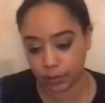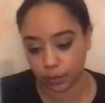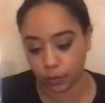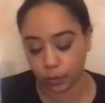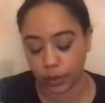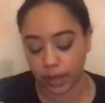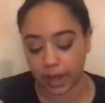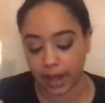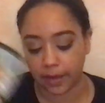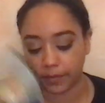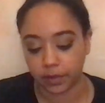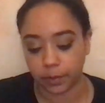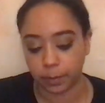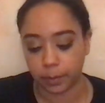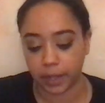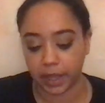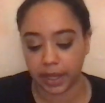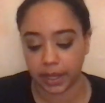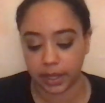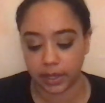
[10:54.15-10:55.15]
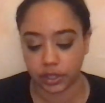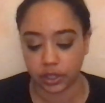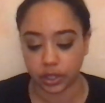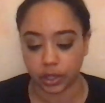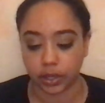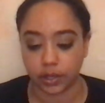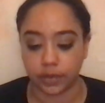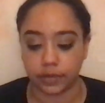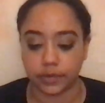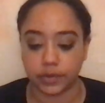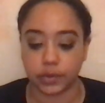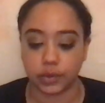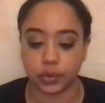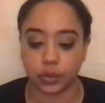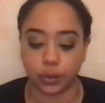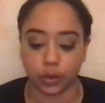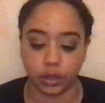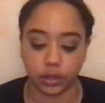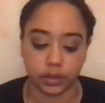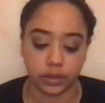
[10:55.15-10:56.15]
We have the Page of
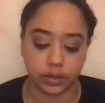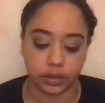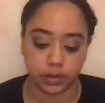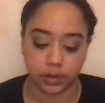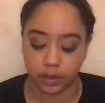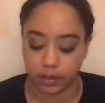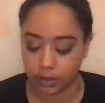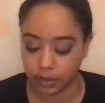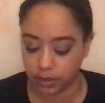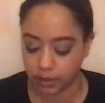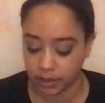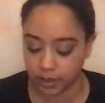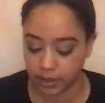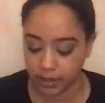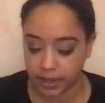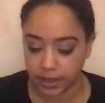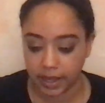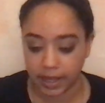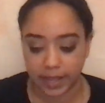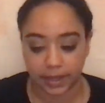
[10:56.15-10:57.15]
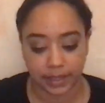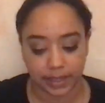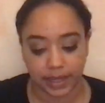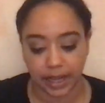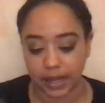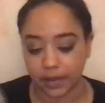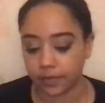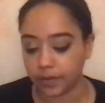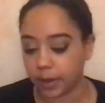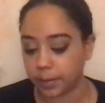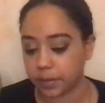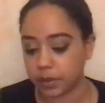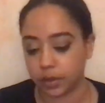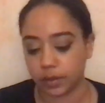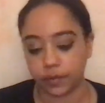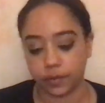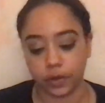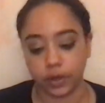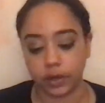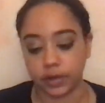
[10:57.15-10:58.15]
Swords and the Nine of Cups in the
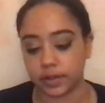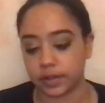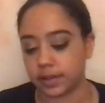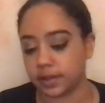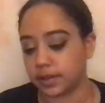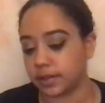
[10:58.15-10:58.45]
reverse.